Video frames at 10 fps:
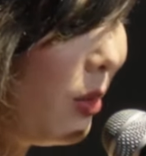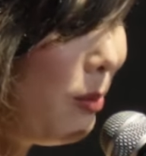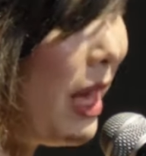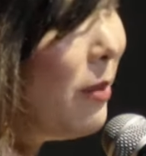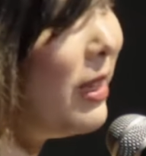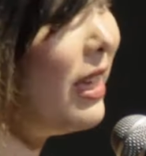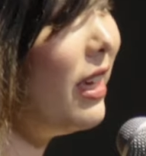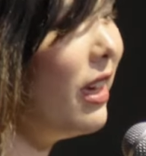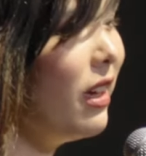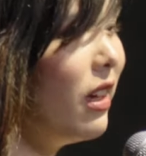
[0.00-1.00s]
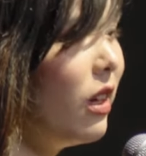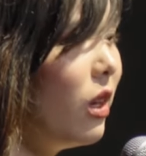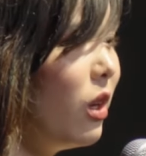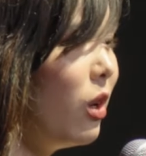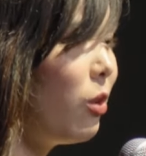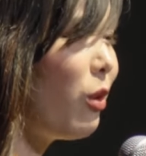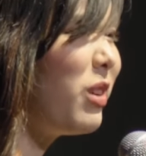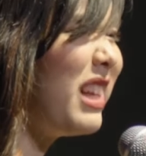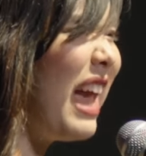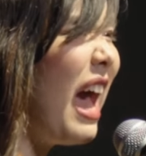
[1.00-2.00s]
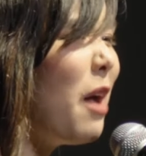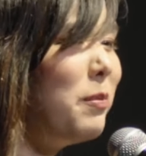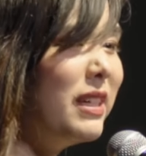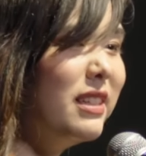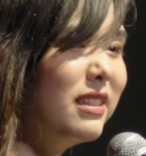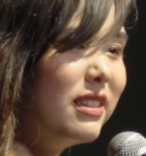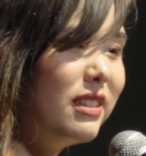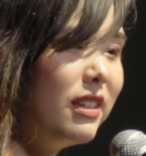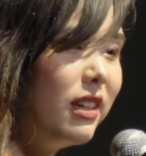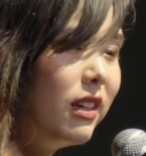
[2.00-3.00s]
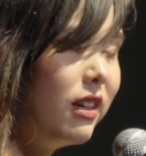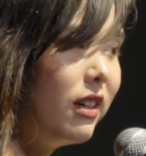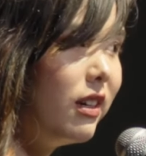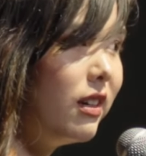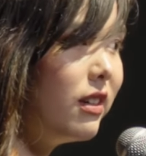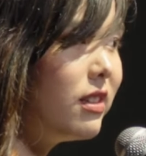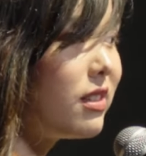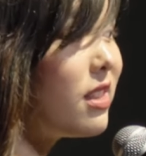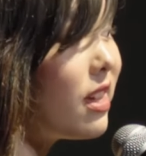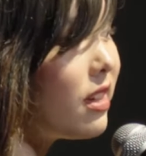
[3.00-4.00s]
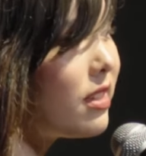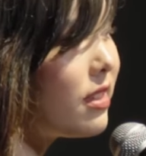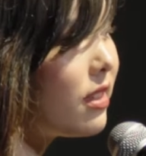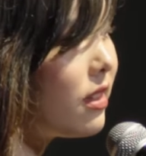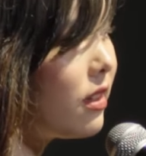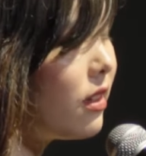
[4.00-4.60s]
Maybe what really happened is this.